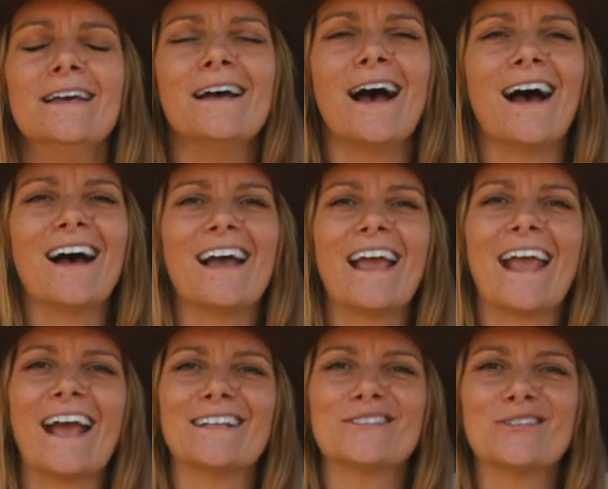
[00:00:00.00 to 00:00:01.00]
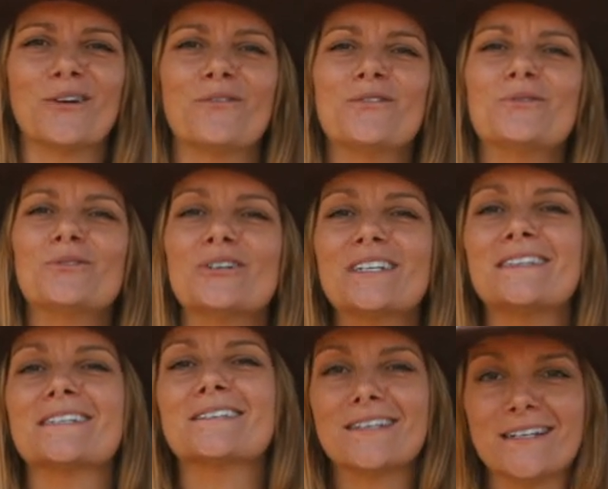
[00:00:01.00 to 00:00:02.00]
And so if you look in
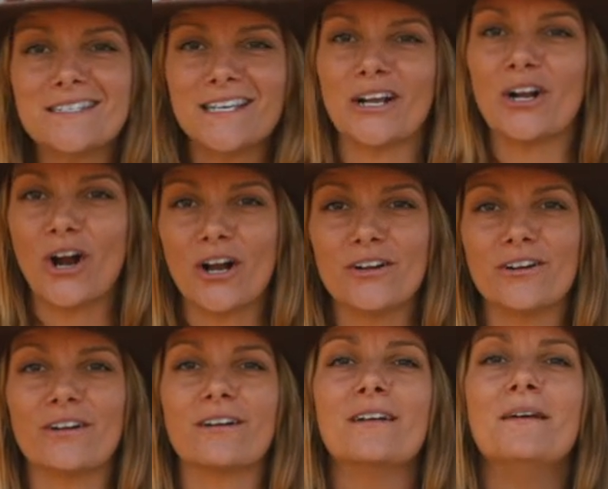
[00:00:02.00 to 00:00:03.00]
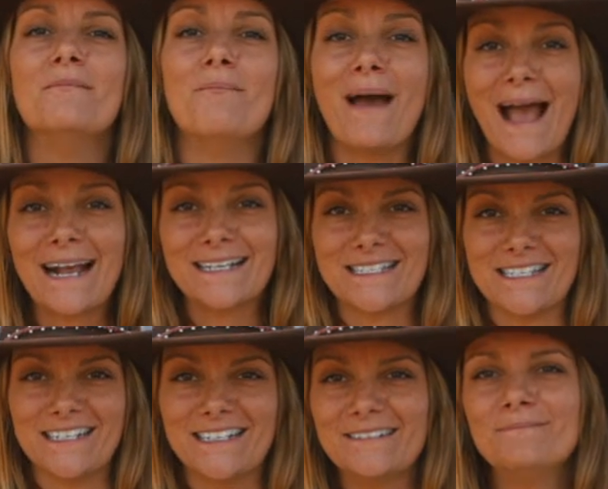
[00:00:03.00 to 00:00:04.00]
the Sunset Gardener
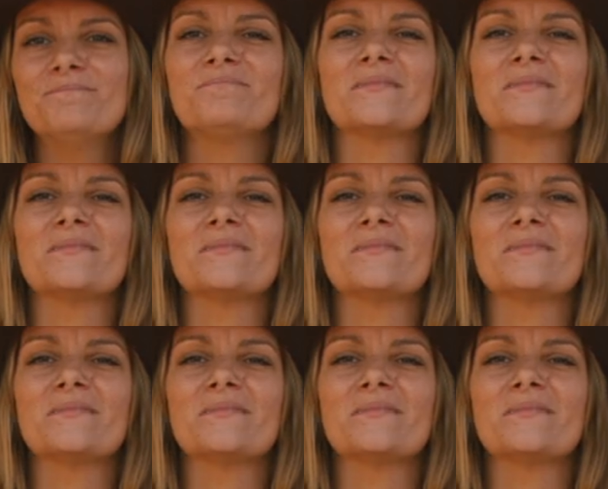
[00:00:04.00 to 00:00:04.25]
magazine,